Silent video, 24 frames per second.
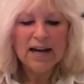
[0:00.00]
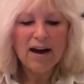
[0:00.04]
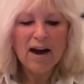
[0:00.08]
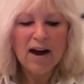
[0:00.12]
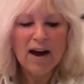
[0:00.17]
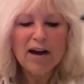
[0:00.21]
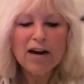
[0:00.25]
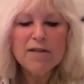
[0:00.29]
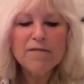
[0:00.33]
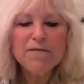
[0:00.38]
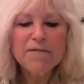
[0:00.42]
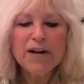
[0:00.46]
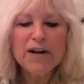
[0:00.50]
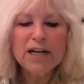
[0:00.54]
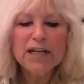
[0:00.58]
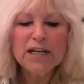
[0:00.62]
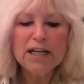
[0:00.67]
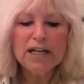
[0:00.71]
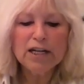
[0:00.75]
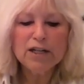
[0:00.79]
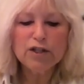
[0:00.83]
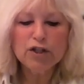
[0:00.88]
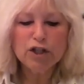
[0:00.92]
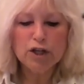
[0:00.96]

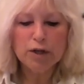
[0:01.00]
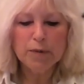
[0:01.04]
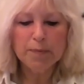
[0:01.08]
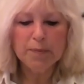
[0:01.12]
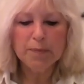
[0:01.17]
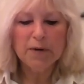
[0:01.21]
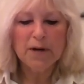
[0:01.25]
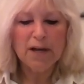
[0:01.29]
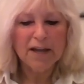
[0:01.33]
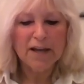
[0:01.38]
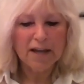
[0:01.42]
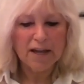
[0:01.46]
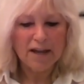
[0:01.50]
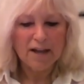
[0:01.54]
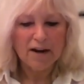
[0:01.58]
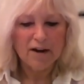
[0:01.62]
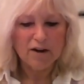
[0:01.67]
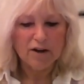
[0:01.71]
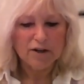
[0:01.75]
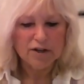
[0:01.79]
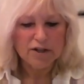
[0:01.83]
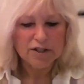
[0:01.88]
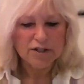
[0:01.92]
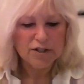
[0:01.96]
RFID chip
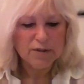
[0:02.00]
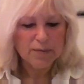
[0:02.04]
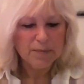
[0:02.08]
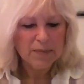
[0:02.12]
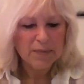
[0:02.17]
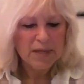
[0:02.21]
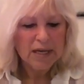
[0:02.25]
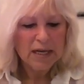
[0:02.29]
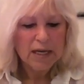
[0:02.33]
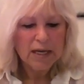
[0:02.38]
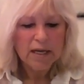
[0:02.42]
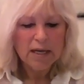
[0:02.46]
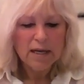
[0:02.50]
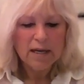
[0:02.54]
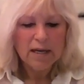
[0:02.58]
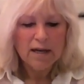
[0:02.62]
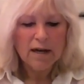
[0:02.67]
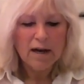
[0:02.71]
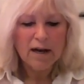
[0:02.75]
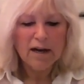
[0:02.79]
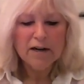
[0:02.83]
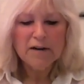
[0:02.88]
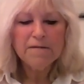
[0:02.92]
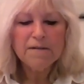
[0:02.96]
LieKillers.
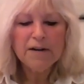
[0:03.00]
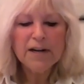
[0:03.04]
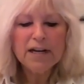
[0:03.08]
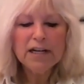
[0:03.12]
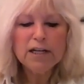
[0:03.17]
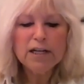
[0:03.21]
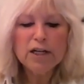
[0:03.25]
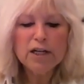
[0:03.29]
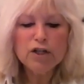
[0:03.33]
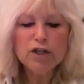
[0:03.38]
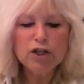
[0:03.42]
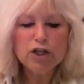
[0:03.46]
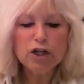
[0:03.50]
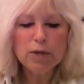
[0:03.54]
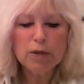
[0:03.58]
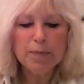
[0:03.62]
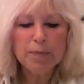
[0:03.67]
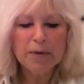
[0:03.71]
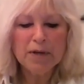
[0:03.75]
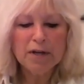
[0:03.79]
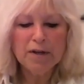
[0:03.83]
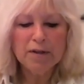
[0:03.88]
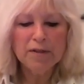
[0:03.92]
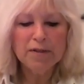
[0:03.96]
RFID chip
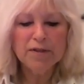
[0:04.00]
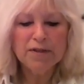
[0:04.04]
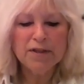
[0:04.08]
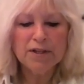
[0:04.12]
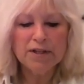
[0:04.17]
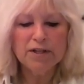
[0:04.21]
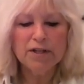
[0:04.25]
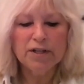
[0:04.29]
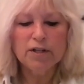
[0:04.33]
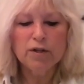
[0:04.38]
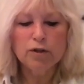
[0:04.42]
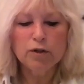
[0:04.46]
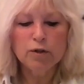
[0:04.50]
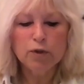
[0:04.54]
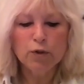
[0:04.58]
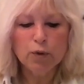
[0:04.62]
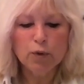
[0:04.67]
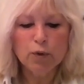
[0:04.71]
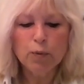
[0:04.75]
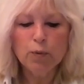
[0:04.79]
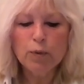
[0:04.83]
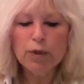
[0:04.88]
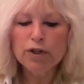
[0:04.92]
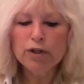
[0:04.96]
in the
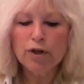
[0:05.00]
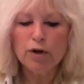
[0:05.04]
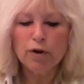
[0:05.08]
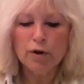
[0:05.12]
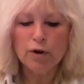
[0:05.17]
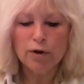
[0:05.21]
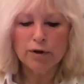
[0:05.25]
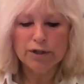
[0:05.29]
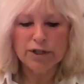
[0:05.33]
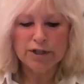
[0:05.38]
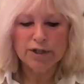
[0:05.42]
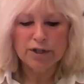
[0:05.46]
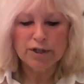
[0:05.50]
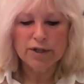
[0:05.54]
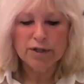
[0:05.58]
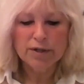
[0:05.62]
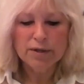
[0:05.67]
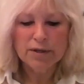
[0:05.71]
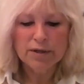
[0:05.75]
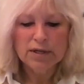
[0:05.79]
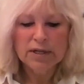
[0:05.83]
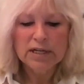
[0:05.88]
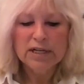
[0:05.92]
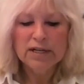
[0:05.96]
New World
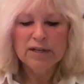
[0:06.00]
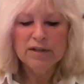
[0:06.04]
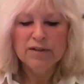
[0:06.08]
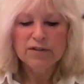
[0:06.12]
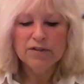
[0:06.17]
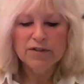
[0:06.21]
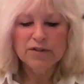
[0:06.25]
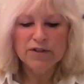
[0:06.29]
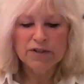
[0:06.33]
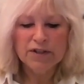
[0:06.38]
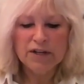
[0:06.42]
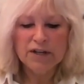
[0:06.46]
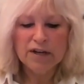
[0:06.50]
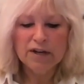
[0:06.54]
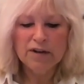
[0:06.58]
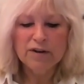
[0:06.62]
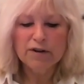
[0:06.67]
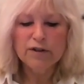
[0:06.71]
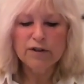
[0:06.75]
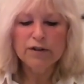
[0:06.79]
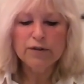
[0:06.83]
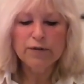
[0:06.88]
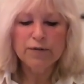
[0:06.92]
Order, secret